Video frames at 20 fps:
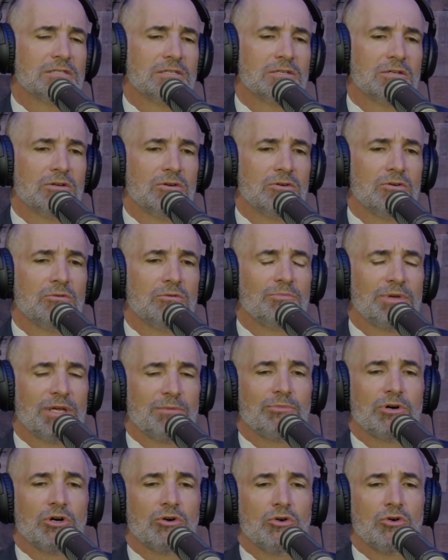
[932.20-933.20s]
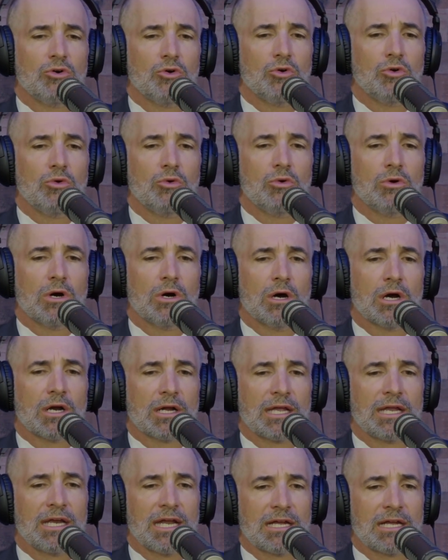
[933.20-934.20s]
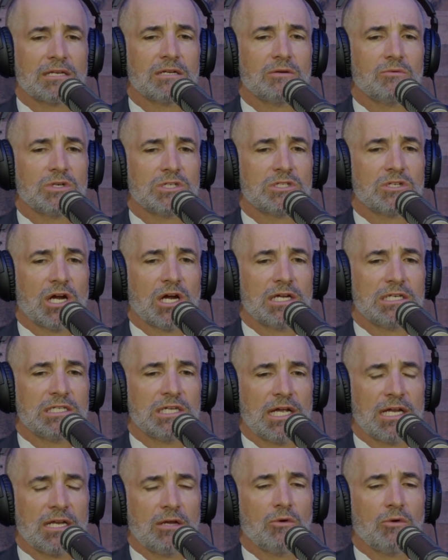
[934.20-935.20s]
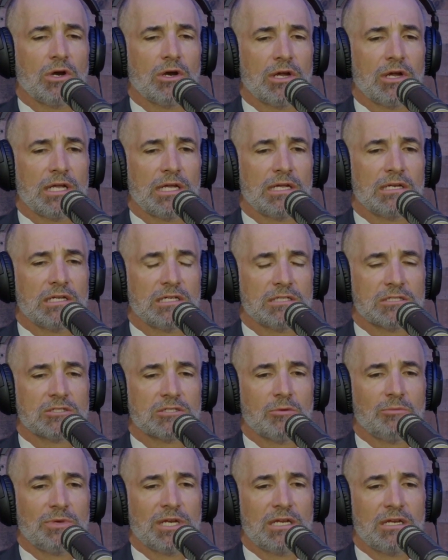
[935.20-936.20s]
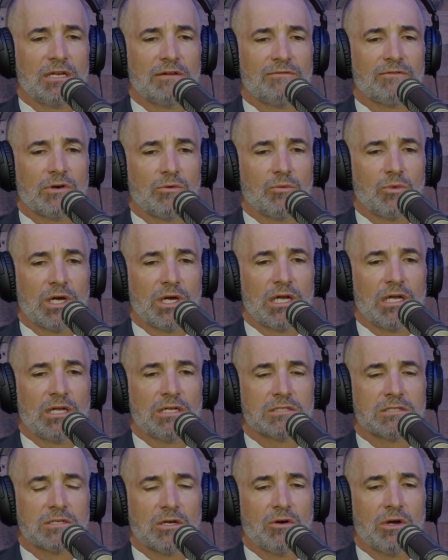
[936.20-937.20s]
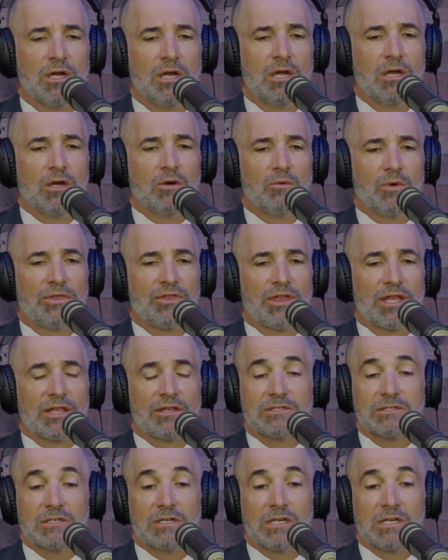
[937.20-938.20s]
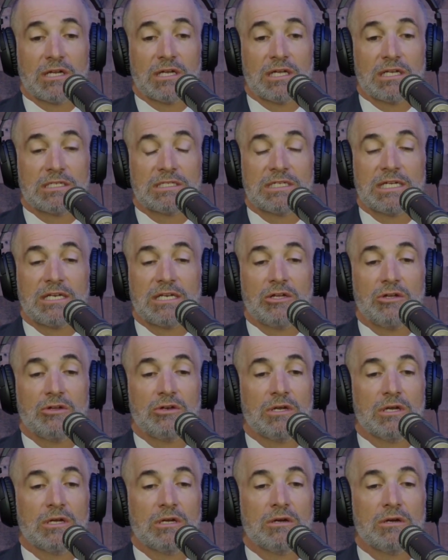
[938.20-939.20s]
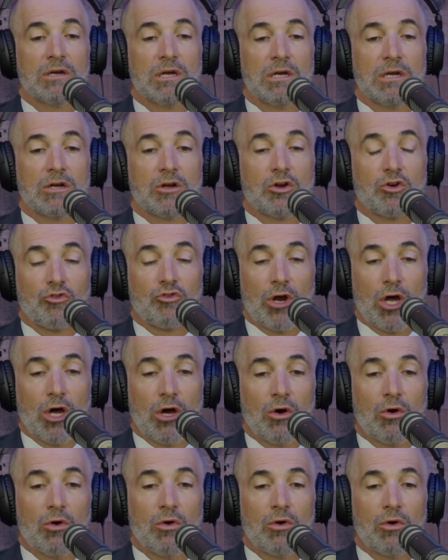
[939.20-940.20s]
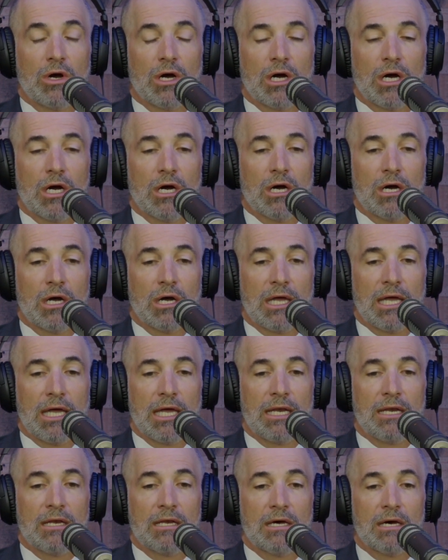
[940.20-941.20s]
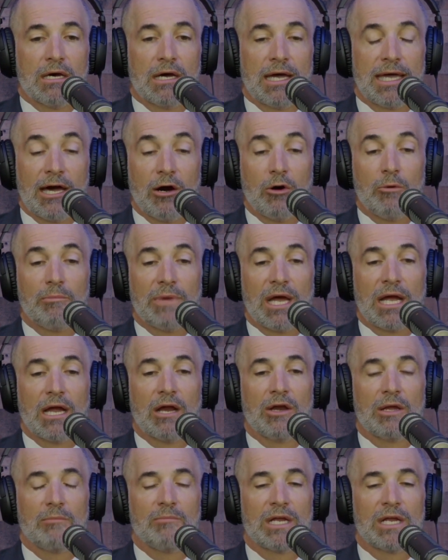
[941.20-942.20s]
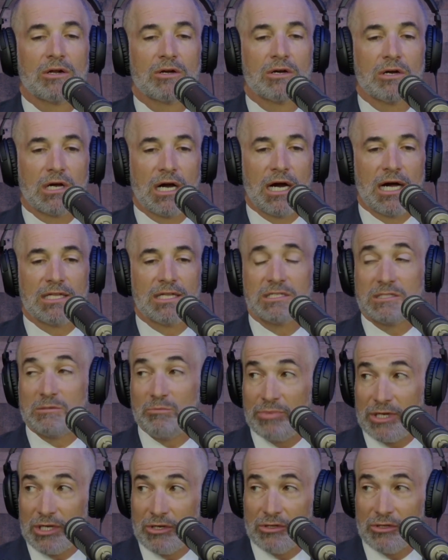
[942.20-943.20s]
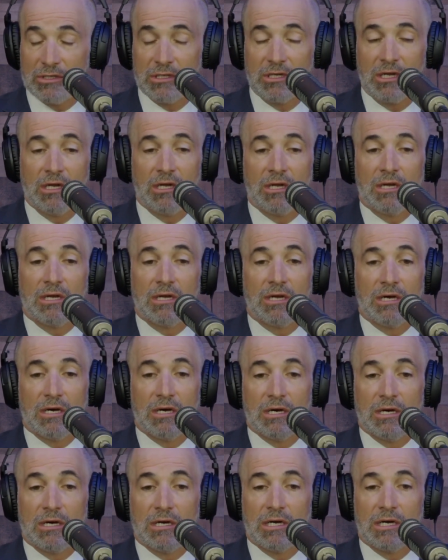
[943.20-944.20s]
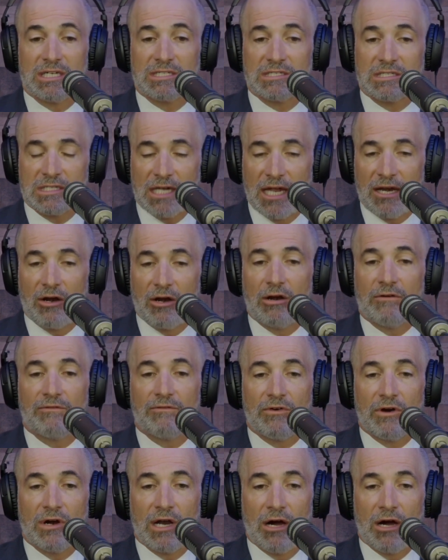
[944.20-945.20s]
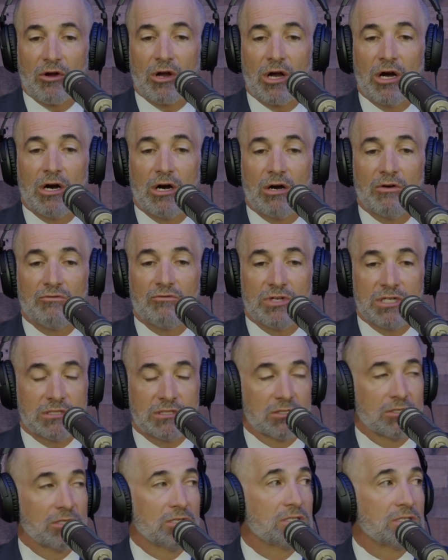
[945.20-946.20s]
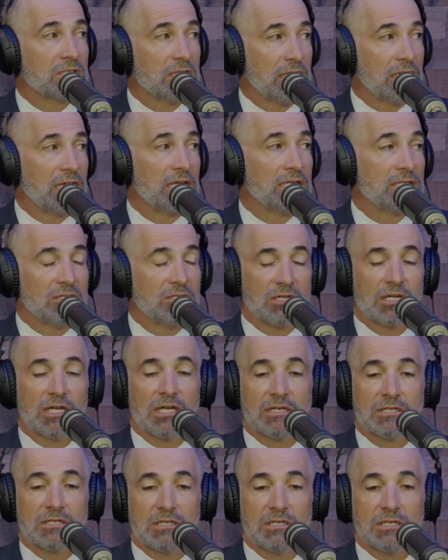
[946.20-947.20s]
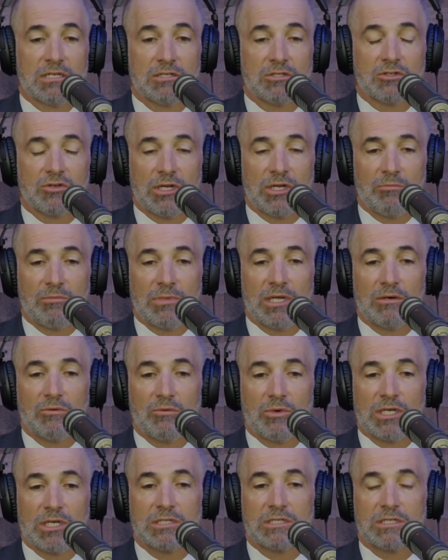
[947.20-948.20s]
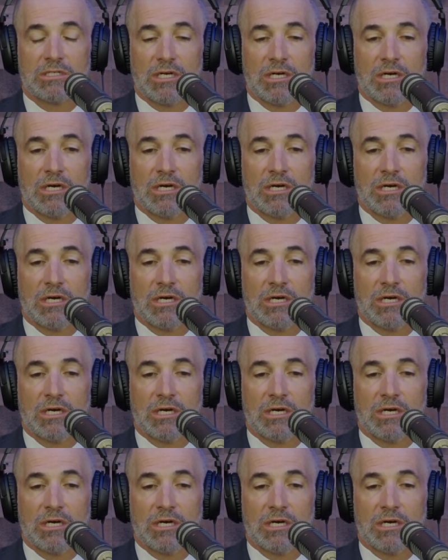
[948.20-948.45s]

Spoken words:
to people who are connected with Dry January in so many different ways. So we think this is going to continue to grow and help Meharry Medical College build a center for alcohol research and education and treatment, which